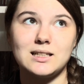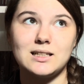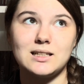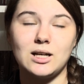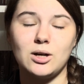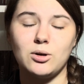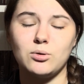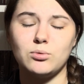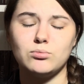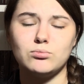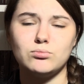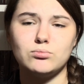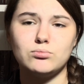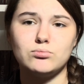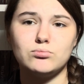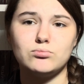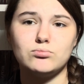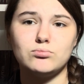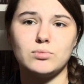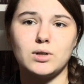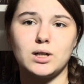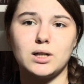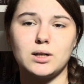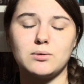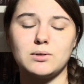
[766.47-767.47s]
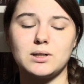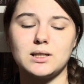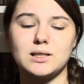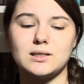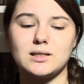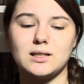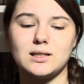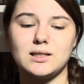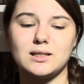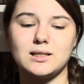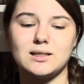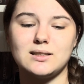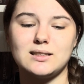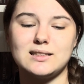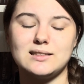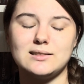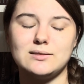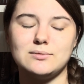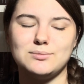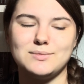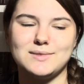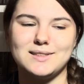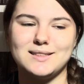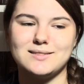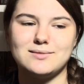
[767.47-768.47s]
Oh, I don't want
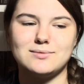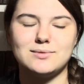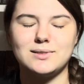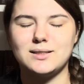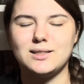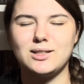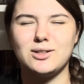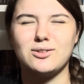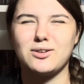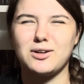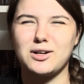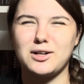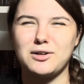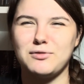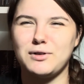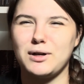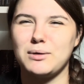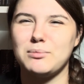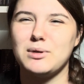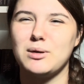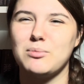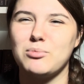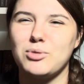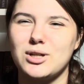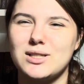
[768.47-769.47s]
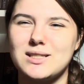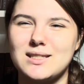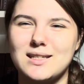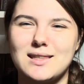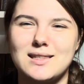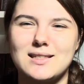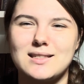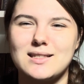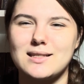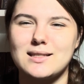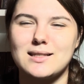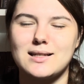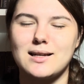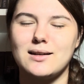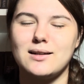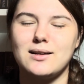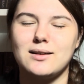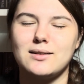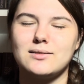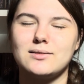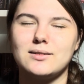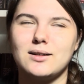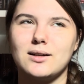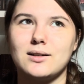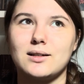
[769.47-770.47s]
to. You're not gonna find me in Branson. This is
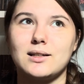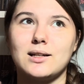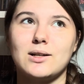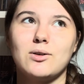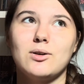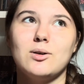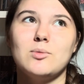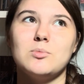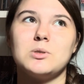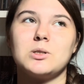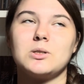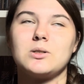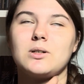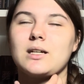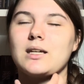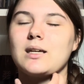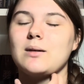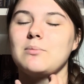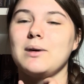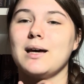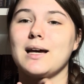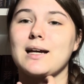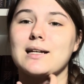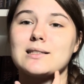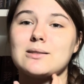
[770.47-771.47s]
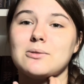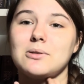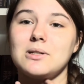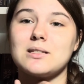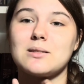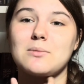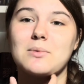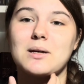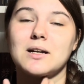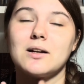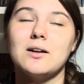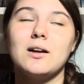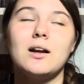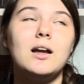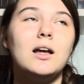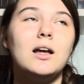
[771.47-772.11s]
not gonna go up till I get back, so it doesn't matter.